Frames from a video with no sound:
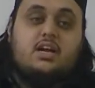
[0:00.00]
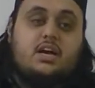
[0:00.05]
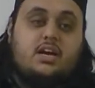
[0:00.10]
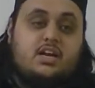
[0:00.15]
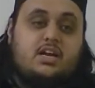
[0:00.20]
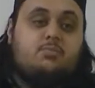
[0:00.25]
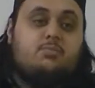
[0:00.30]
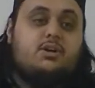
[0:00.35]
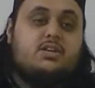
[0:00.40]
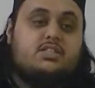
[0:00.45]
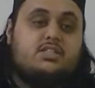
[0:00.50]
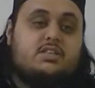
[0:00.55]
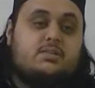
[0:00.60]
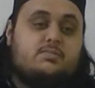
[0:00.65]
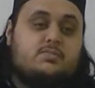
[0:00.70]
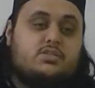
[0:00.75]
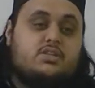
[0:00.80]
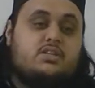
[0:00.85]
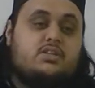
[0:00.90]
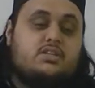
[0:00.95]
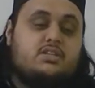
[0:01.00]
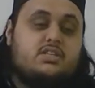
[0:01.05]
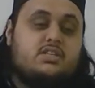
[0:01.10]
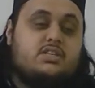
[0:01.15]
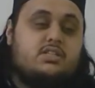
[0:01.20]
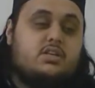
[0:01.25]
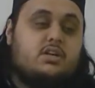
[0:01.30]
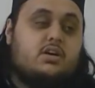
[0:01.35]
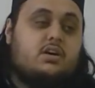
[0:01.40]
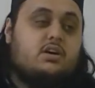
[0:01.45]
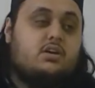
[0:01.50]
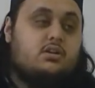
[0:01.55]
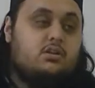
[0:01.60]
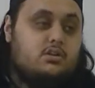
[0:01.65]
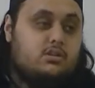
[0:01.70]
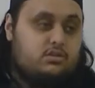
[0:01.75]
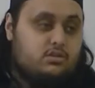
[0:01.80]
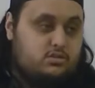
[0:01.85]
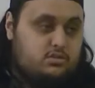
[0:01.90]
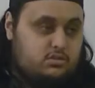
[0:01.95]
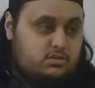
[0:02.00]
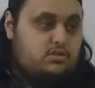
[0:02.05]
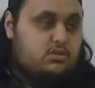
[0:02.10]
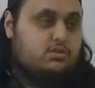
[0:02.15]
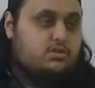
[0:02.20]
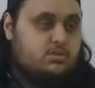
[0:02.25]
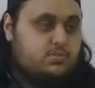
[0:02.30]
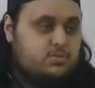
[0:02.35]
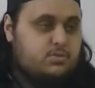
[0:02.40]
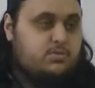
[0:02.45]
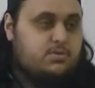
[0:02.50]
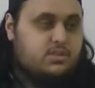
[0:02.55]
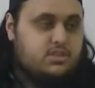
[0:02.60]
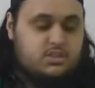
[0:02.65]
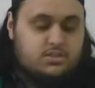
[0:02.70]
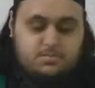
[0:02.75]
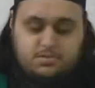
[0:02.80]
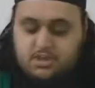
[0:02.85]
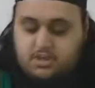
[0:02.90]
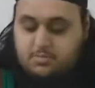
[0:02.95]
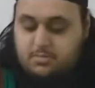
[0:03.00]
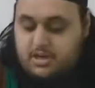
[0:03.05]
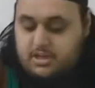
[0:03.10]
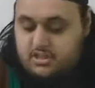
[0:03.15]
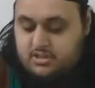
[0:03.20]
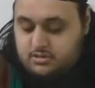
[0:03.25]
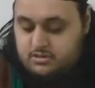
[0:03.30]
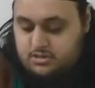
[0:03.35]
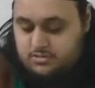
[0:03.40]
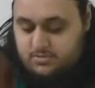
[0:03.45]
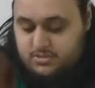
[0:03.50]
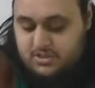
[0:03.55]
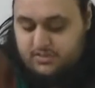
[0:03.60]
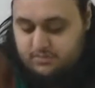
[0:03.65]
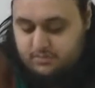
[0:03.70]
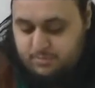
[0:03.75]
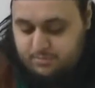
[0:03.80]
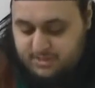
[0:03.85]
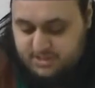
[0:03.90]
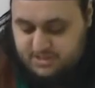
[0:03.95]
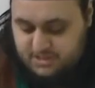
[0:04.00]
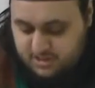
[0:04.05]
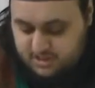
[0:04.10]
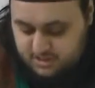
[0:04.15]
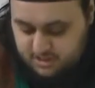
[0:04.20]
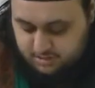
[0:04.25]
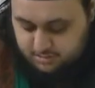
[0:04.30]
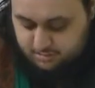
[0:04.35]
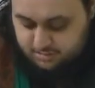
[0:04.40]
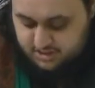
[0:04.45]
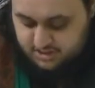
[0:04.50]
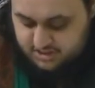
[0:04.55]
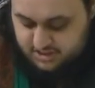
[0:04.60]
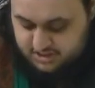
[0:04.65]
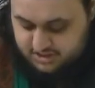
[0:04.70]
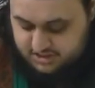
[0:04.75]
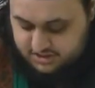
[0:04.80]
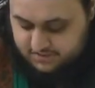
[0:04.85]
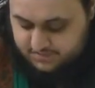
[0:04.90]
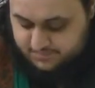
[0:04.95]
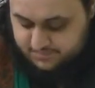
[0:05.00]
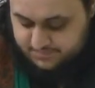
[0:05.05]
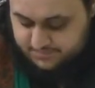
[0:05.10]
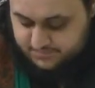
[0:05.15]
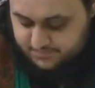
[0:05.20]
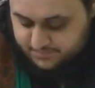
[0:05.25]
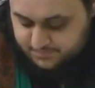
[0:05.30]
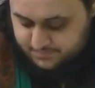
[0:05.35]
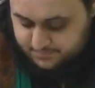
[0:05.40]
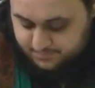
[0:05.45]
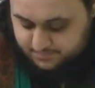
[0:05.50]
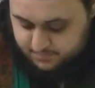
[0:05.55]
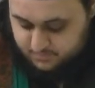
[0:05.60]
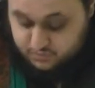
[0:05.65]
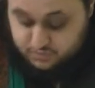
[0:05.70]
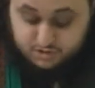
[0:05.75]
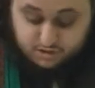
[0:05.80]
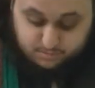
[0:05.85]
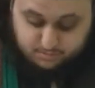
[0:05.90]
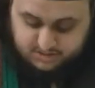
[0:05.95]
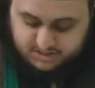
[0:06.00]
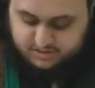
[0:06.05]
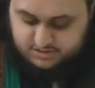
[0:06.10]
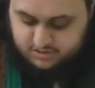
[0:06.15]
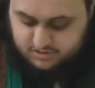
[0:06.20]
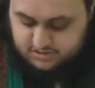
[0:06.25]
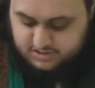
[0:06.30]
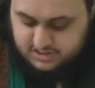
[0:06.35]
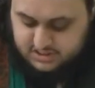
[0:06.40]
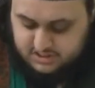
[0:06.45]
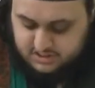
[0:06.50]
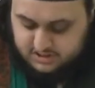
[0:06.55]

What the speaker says: And amongst them, certain things are those things which we're going to speak about, those things which have to be mentioned in the intention, which come later on.